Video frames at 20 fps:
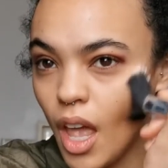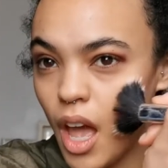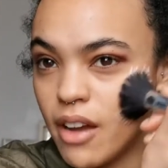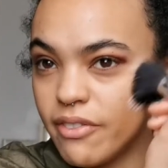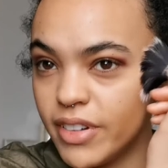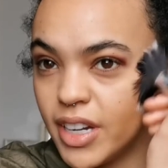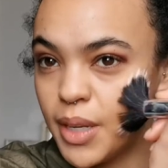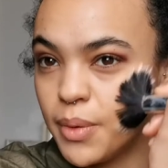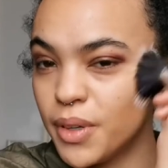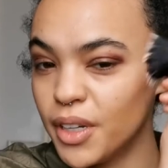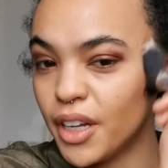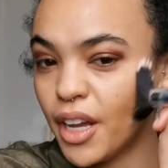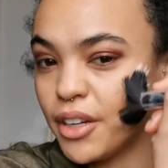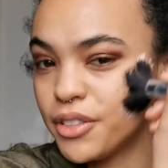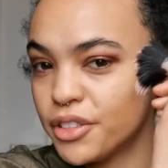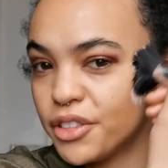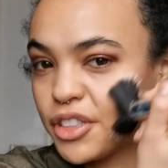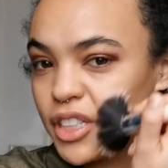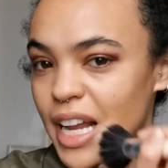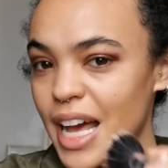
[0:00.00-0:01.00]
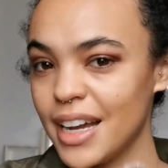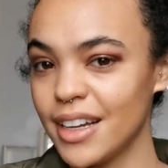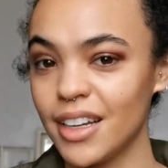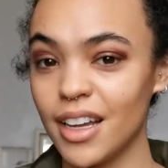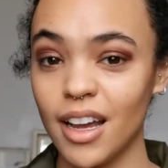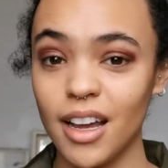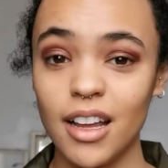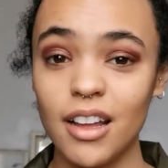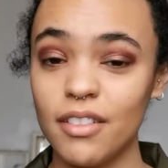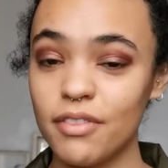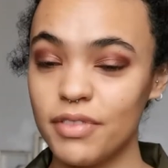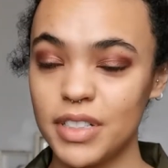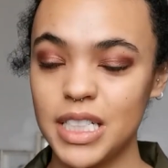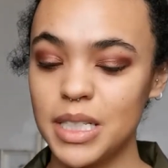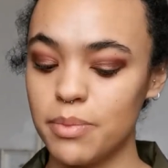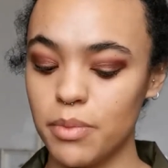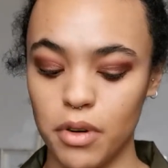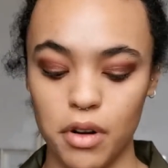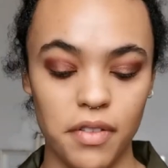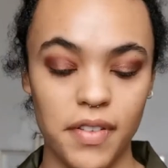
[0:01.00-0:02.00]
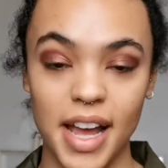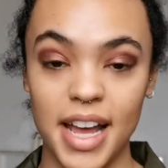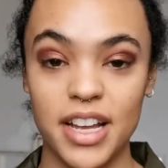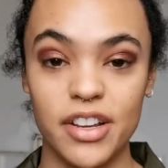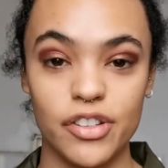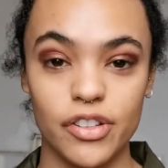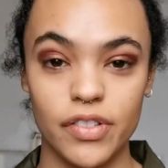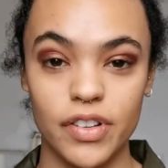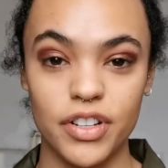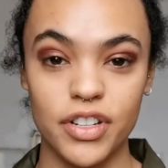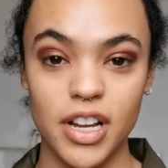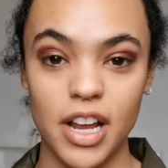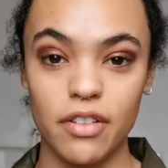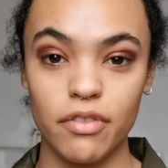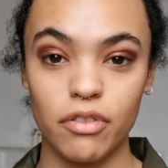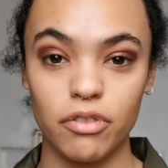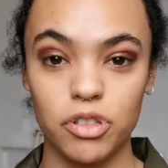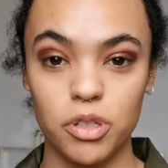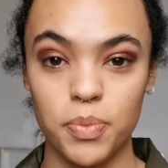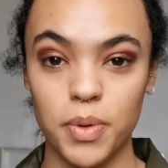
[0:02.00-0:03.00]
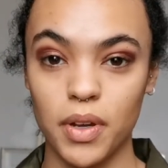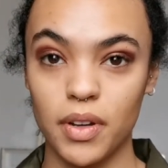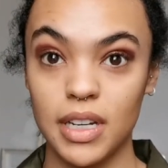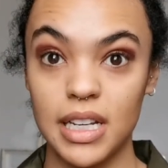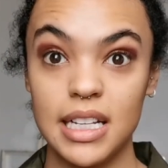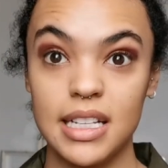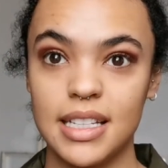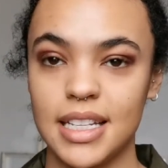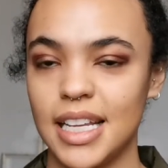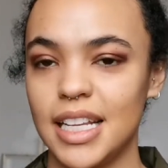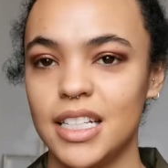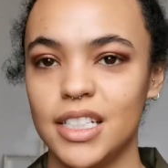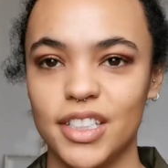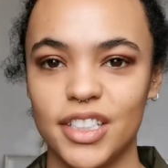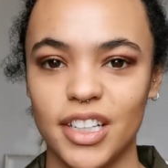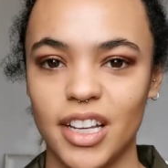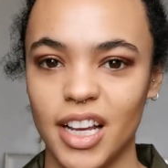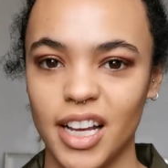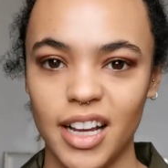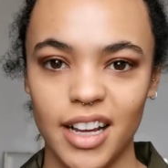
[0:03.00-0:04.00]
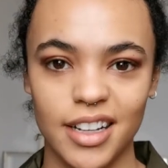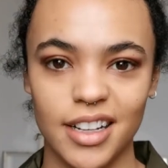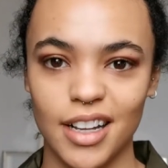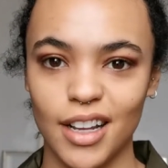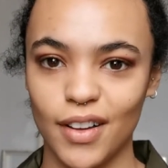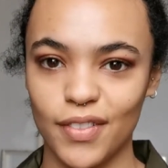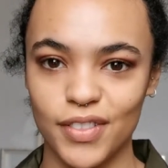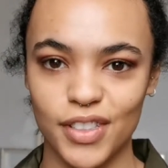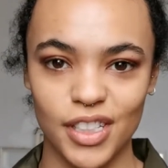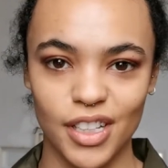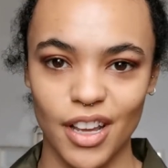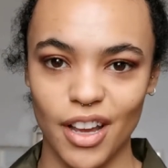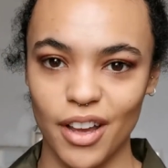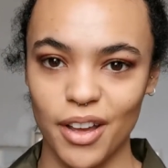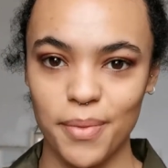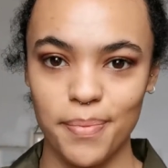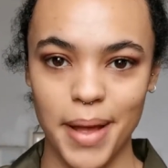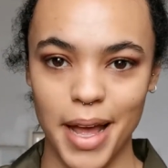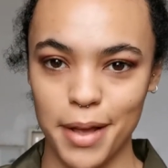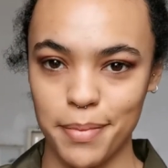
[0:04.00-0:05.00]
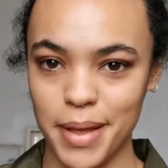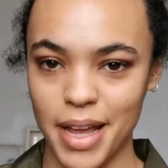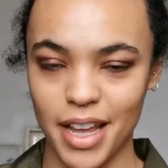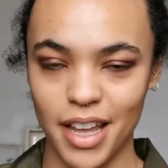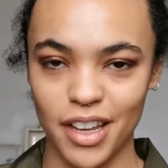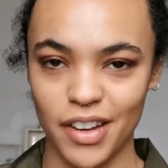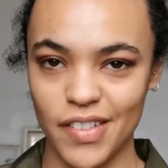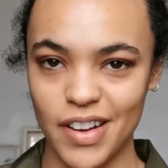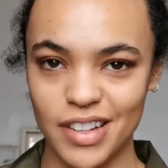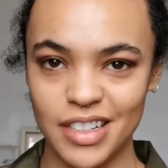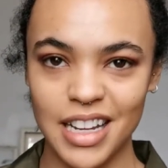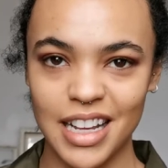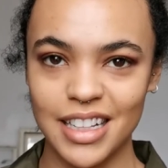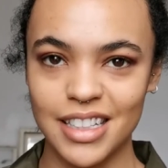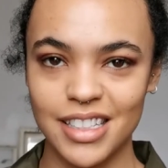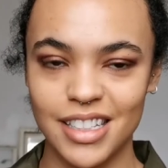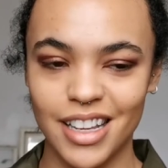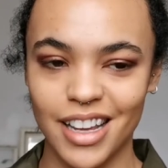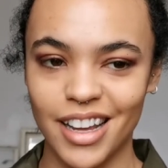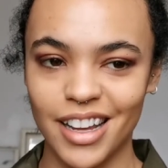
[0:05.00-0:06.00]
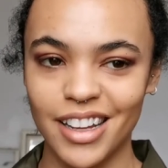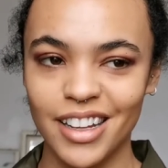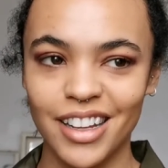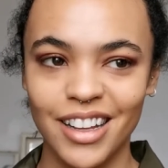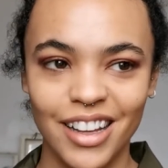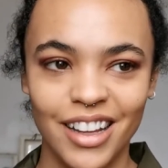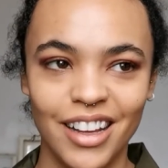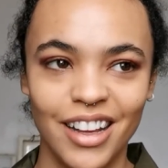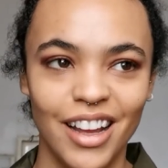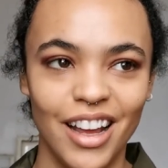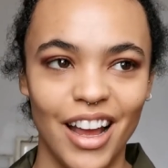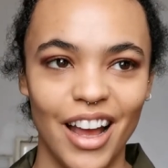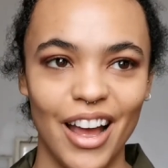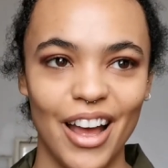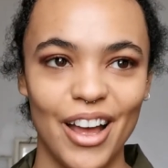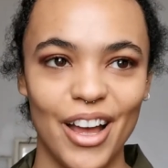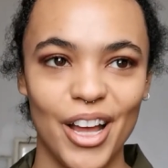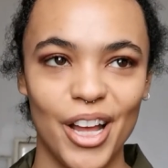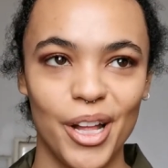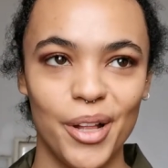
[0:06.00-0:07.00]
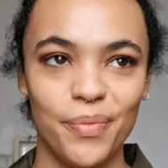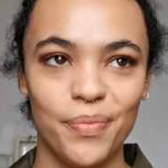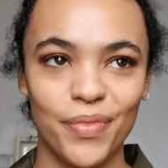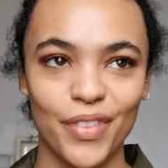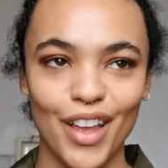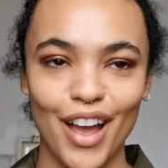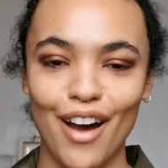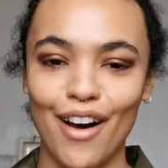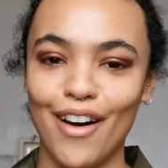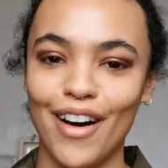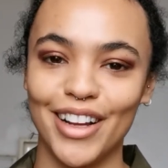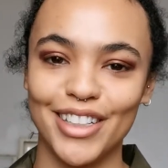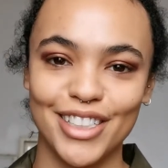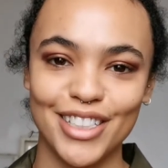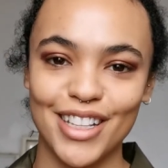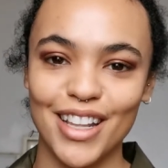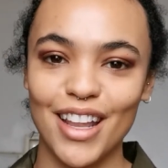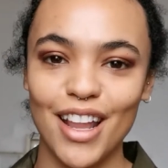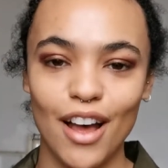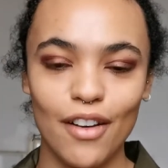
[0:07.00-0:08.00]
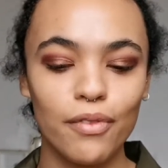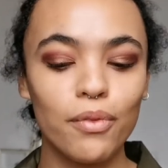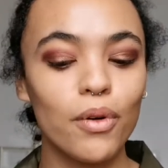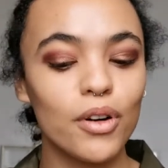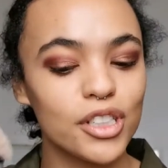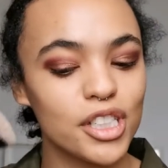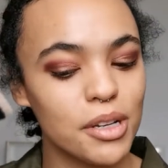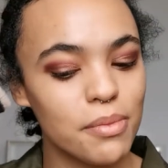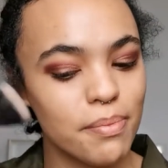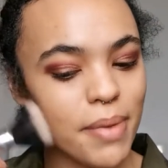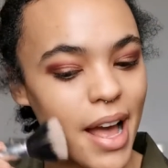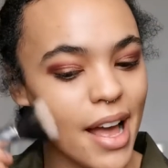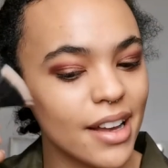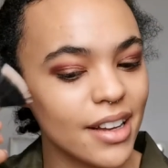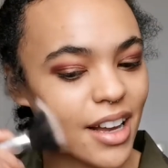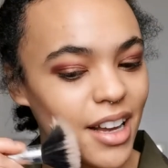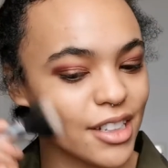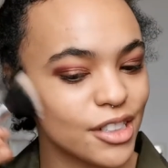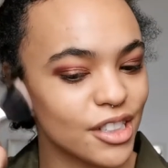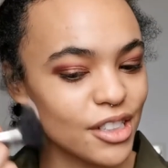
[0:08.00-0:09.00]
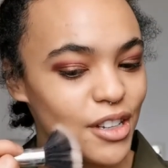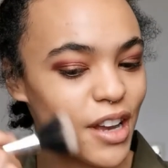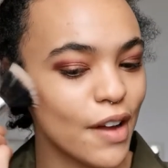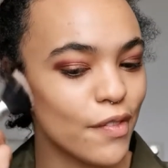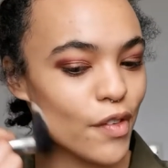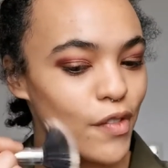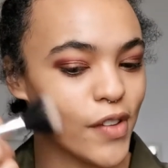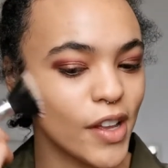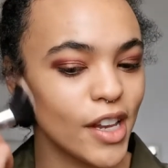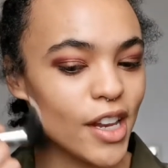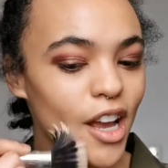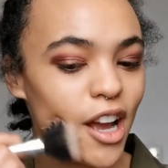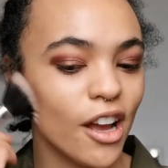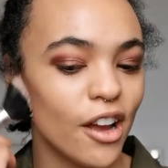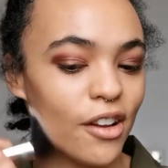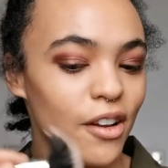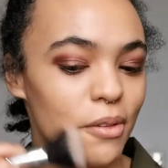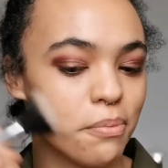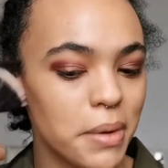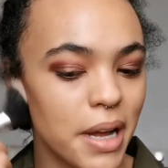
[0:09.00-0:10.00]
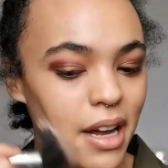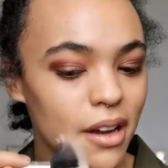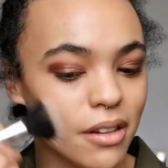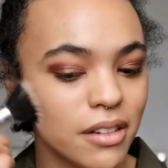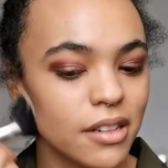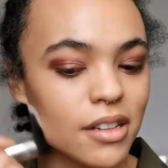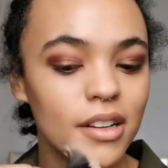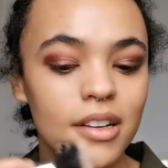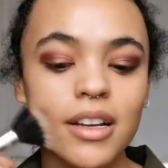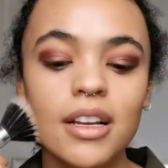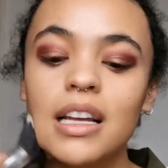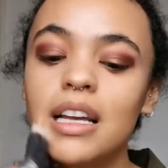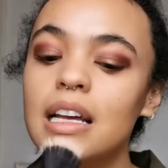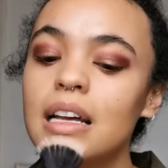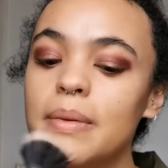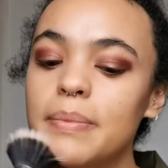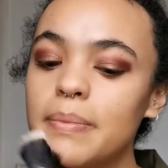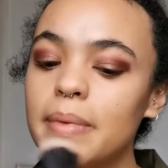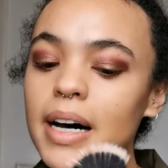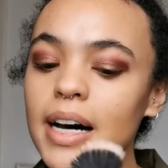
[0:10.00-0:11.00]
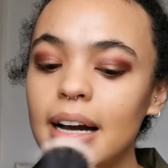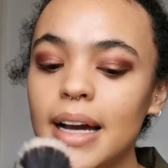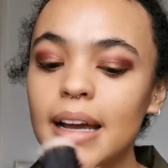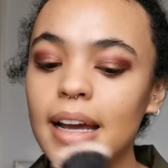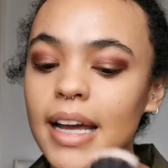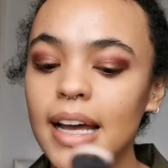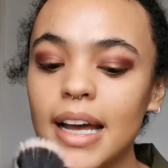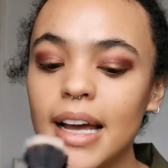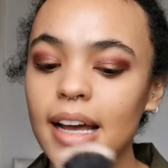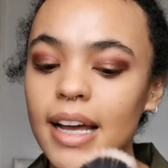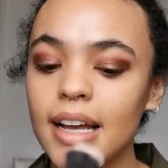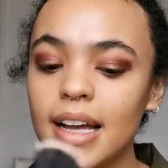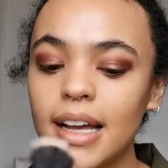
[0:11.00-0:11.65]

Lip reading: I really want to go to Sri Lanka, visit more of Asia in general, to be honest. India, I'd love to go, backpacking around India. I just love watching back. I do have a video about my